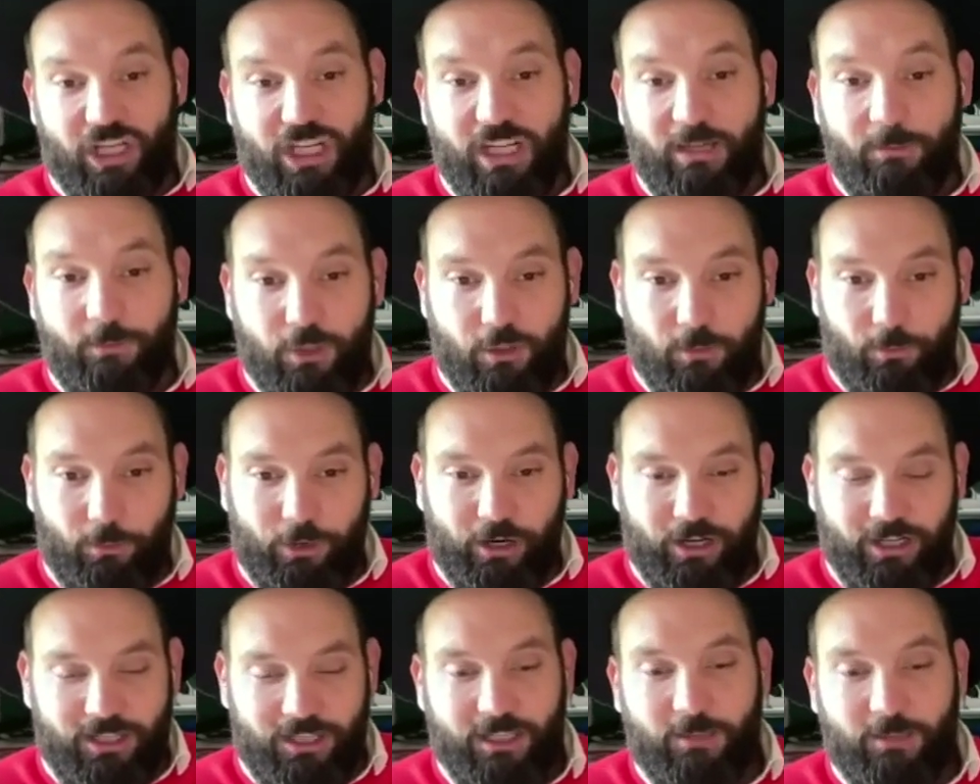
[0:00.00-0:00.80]
cheap to
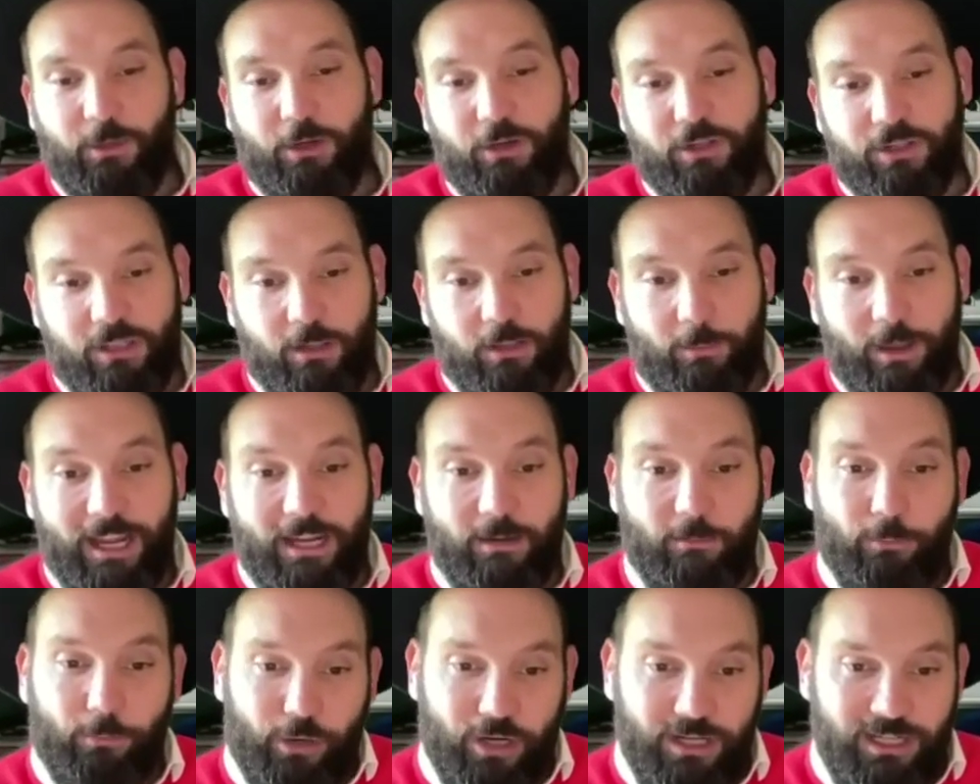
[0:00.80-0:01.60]
print is because the
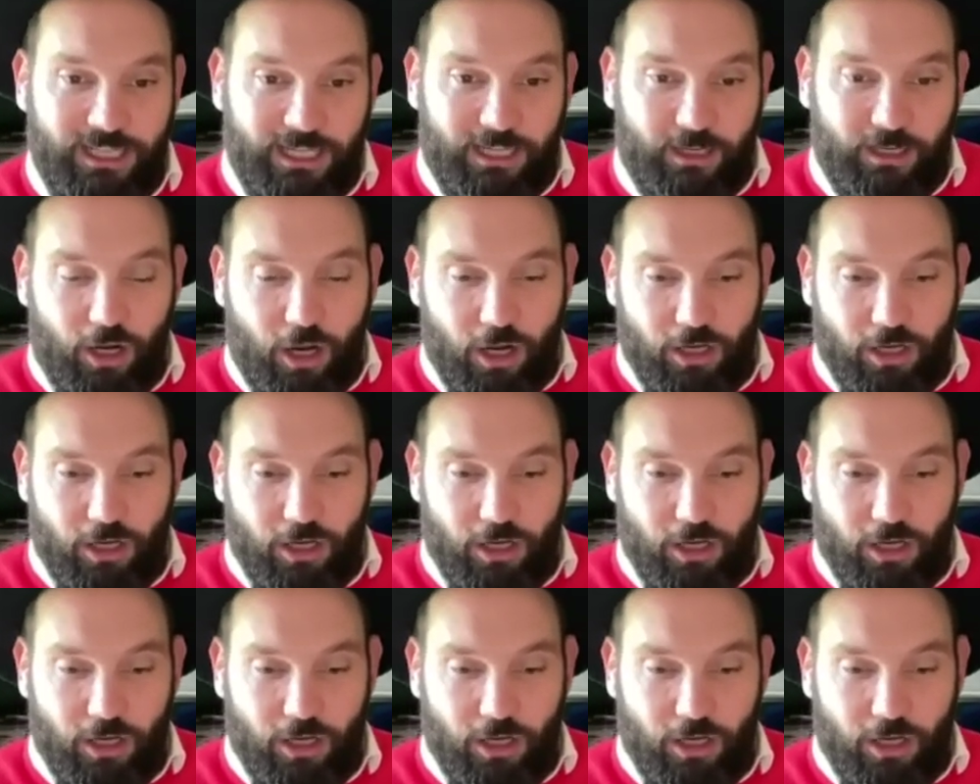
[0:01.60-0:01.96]
main printing